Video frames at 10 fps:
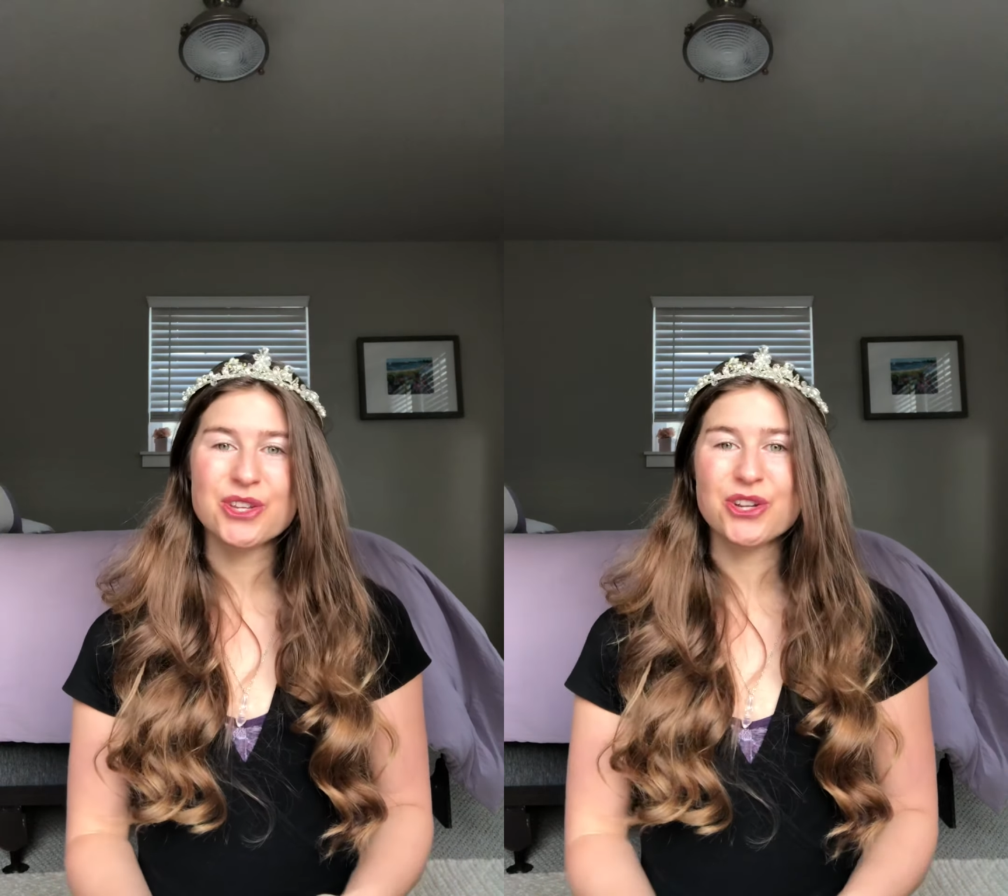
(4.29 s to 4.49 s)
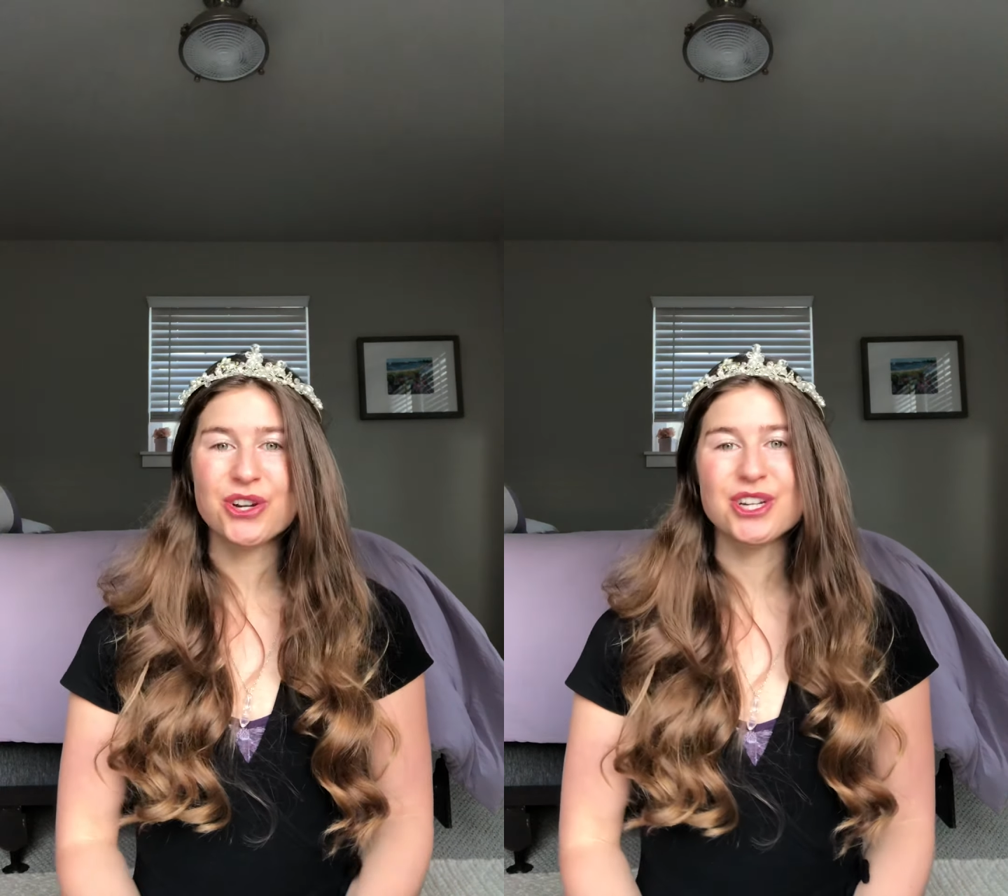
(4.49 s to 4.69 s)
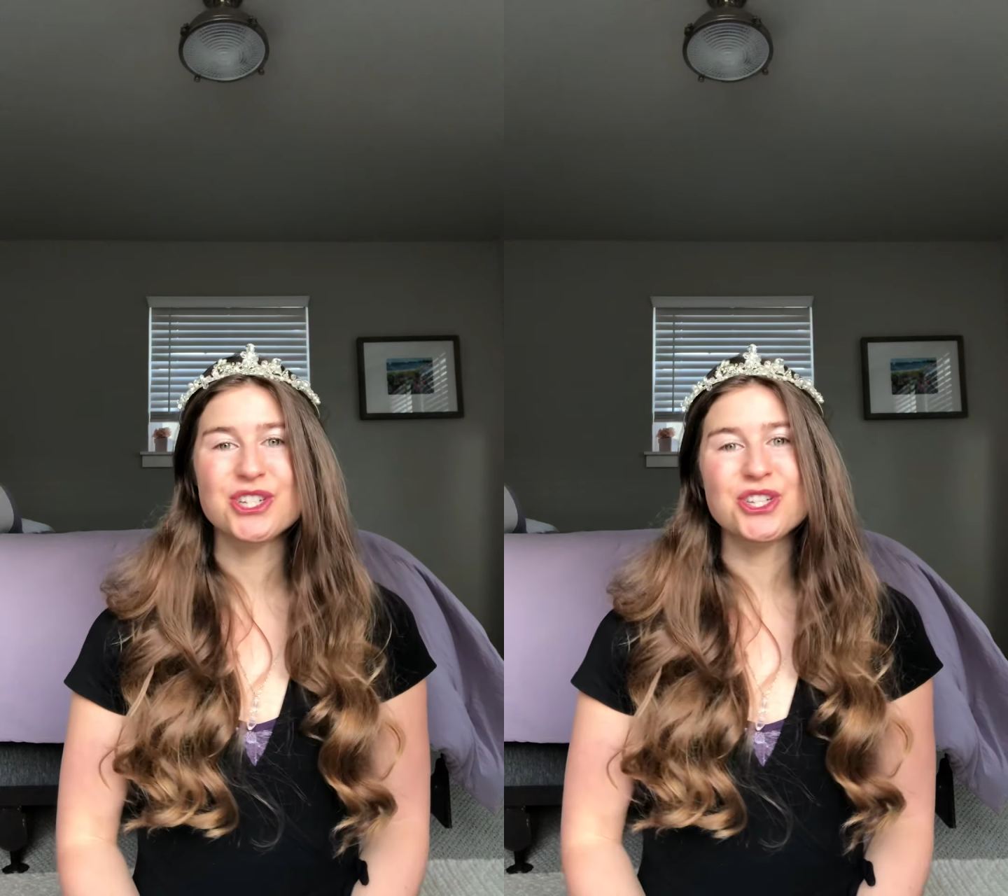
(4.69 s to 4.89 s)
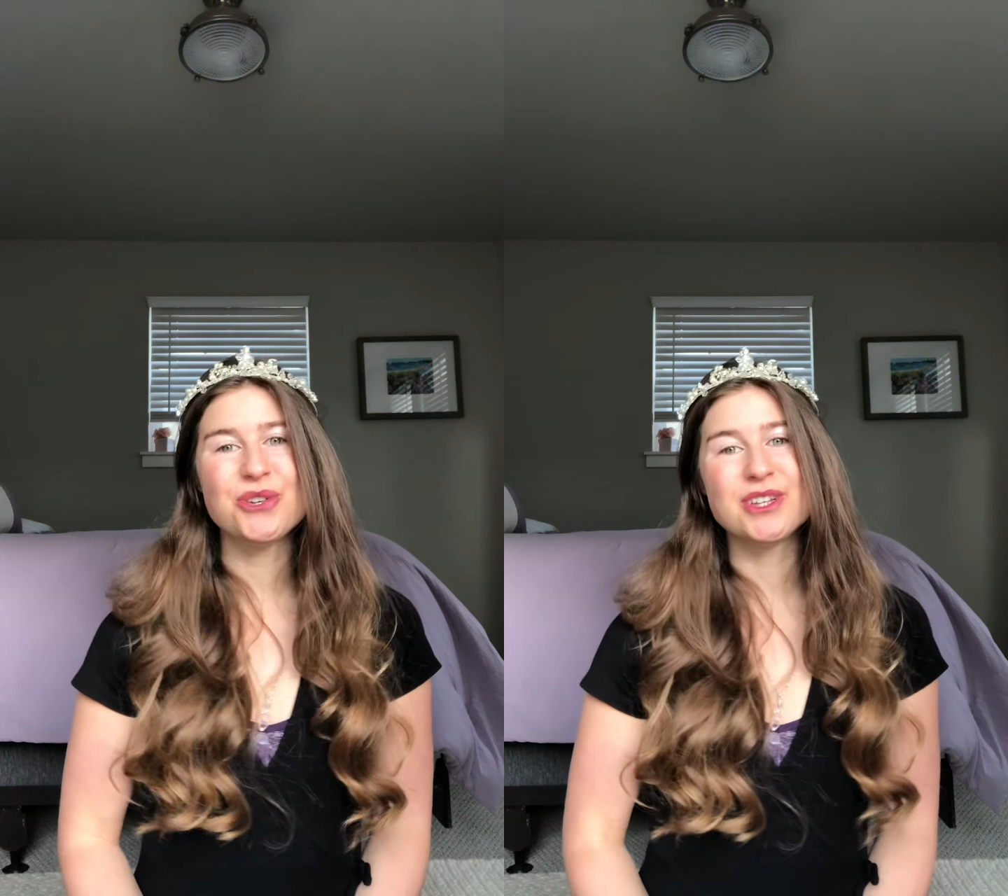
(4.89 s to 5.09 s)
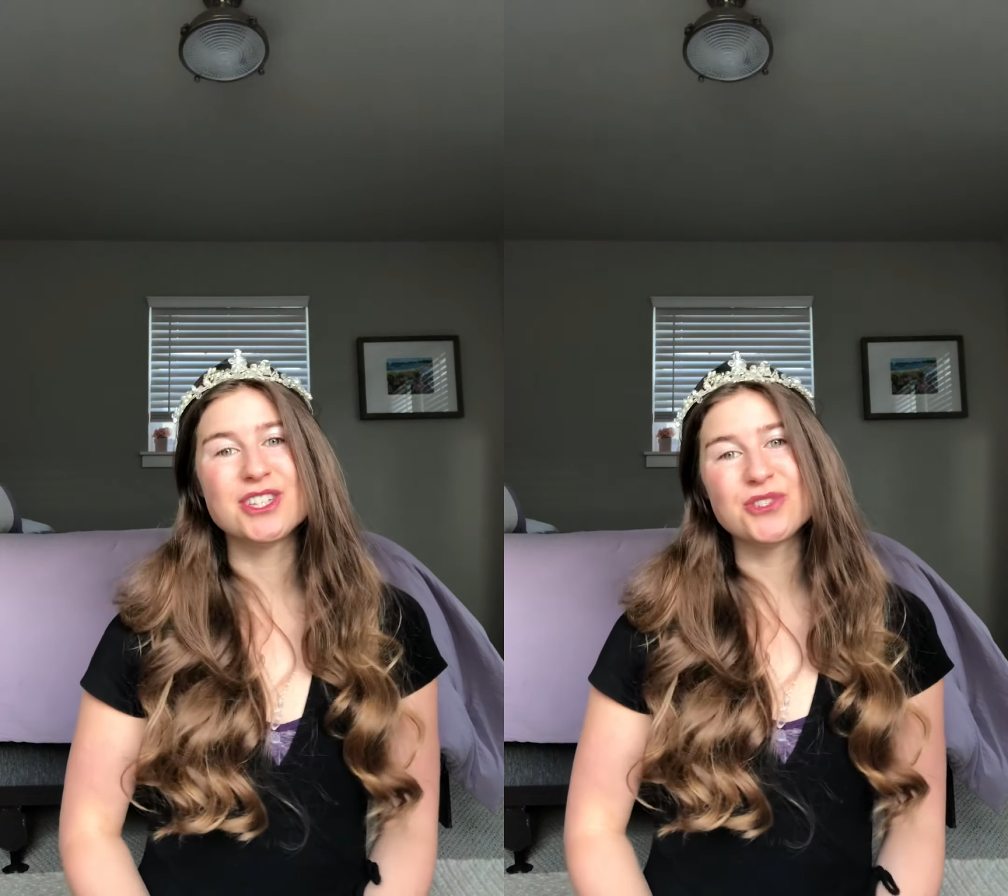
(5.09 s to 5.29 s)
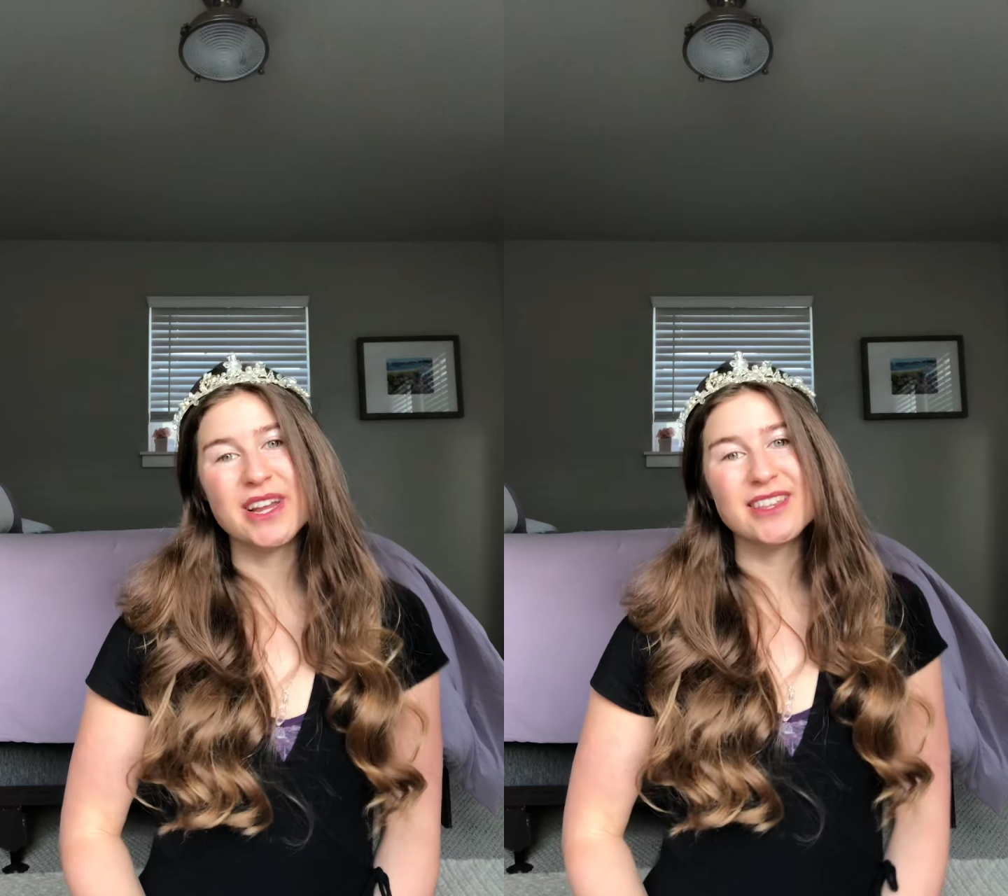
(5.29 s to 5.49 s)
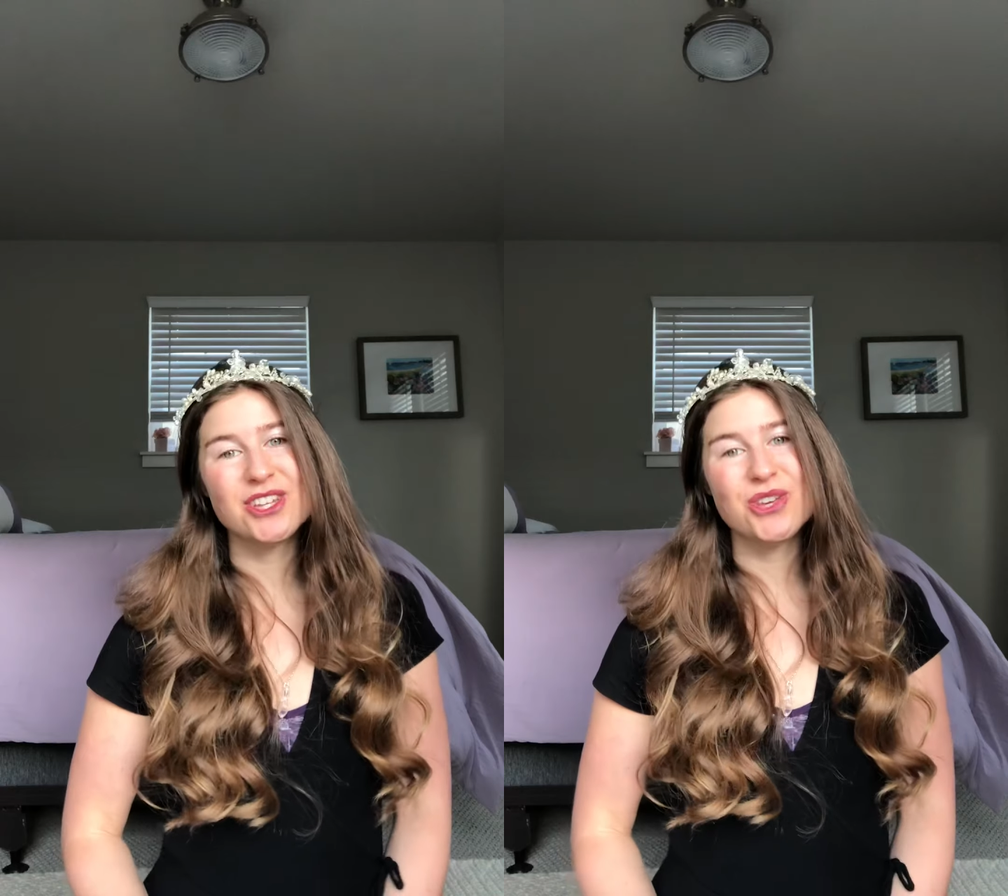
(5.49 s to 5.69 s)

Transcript: encourage you, and strengthen